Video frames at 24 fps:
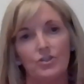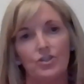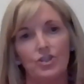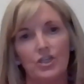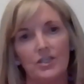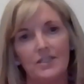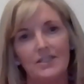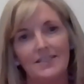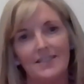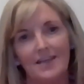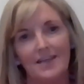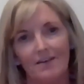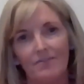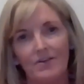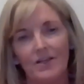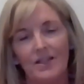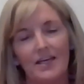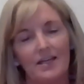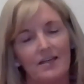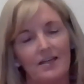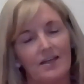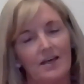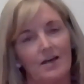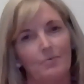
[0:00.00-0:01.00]
just having
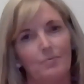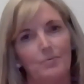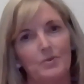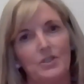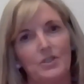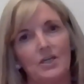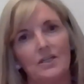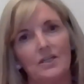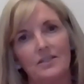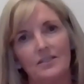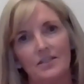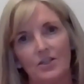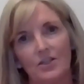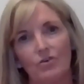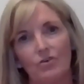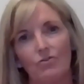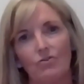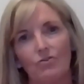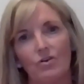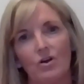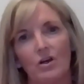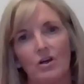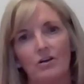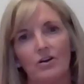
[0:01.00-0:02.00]
that capital is no
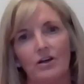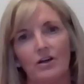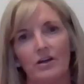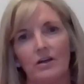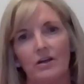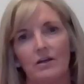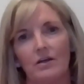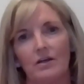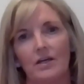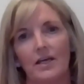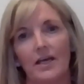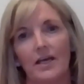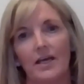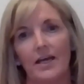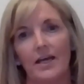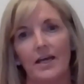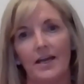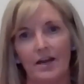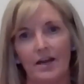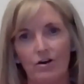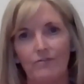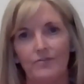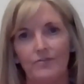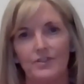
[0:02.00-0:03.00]
longer
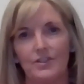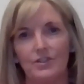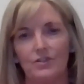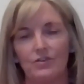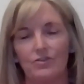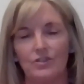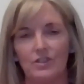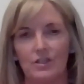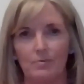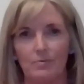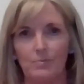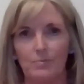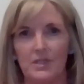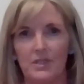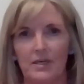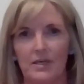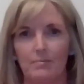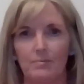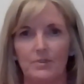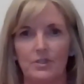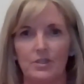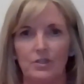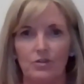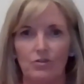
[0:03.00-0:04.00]
enough. So
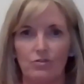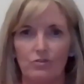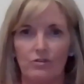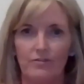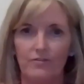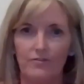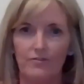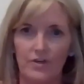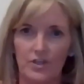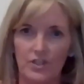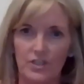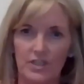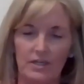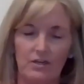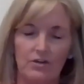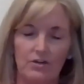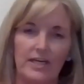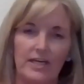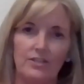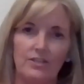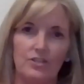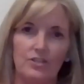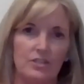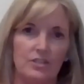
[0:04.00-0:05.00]
sometimes, the fund
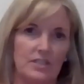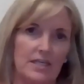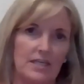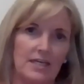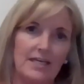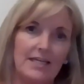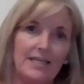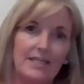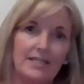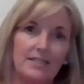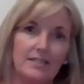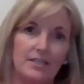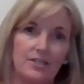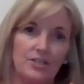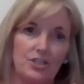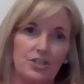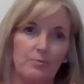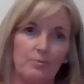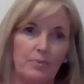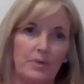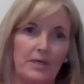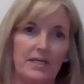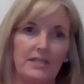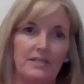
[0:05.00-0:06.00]
allocations and leading
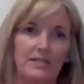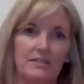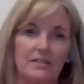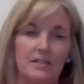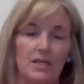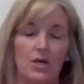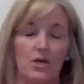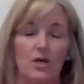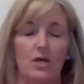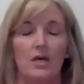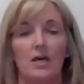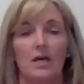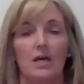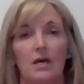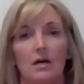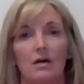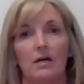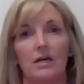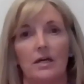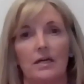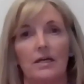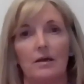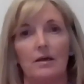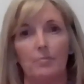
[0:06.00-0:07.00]
GPs
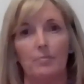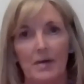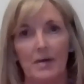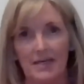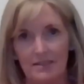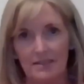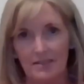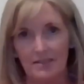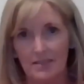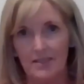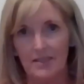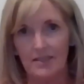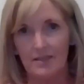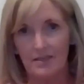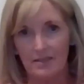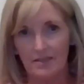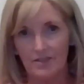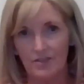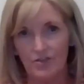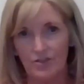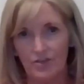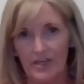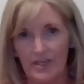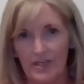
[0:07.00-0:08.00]
are capacity
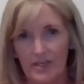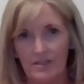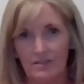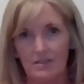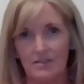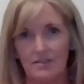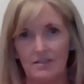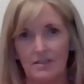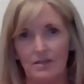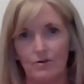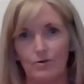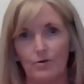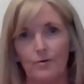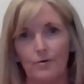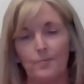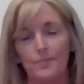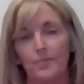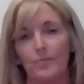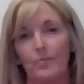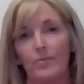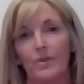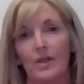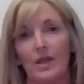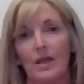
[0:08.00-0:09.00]
constrained. So
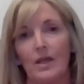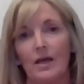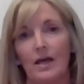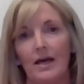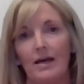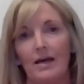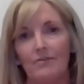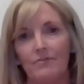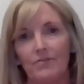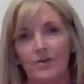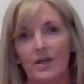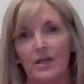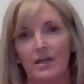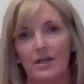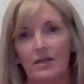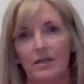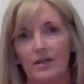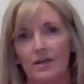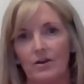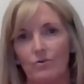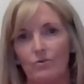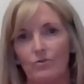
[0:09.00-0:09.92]
having,